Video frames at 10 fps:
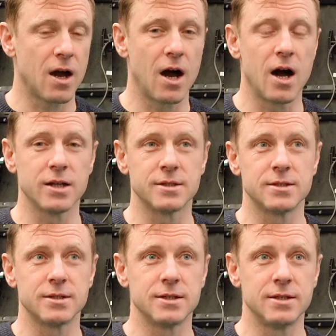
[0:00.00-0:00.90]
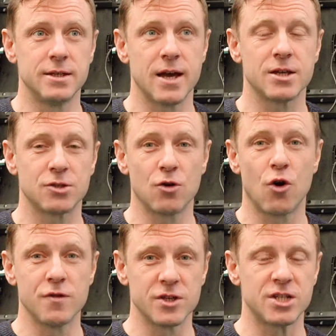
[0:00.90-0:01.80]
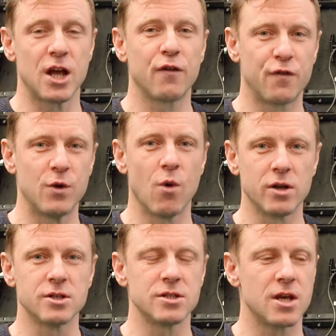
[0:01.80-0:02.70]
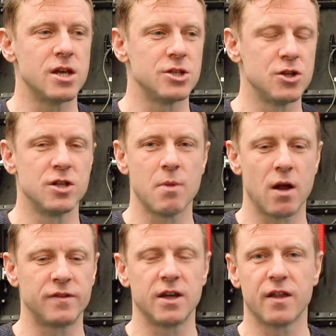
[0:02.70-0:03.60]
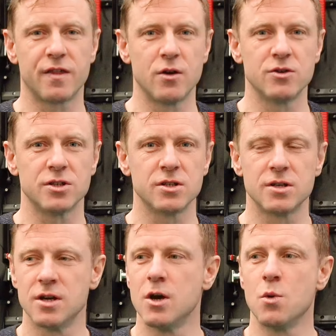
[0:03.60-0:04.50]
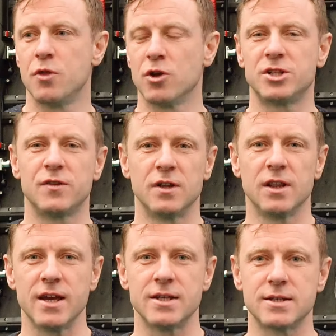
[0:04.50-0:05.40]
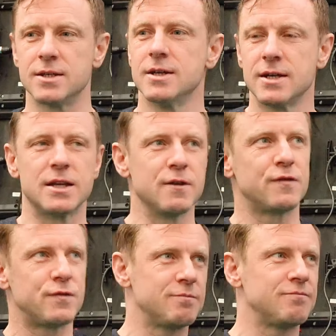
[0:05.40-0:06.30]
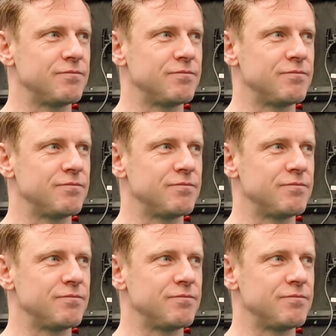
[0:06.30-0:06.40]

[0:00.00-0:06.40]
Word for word: and Yes, on the selfie ones, it's usually might have taken a thousand with lots of different light kind of